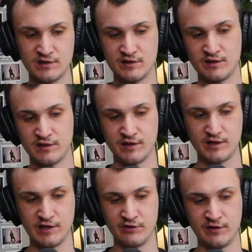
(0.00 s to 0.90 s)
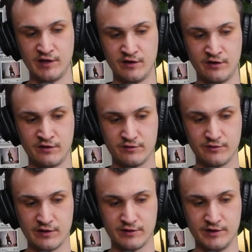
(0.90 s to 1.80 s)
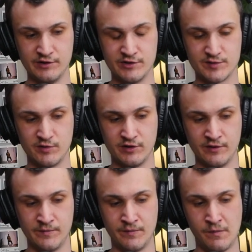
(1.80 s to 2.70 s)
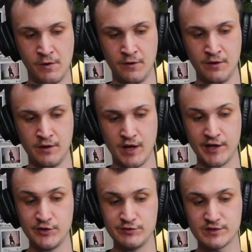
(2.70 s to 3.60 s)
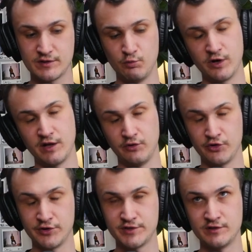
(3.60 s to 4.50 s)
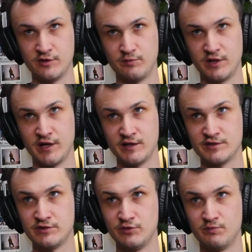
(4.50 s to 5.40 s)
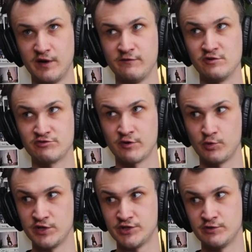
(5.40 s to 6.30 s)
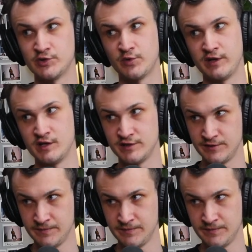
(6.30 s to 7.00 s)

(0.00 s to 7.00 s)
and then like here and there throughout the years. But I used what I learned to apply to my first runway show in 2018.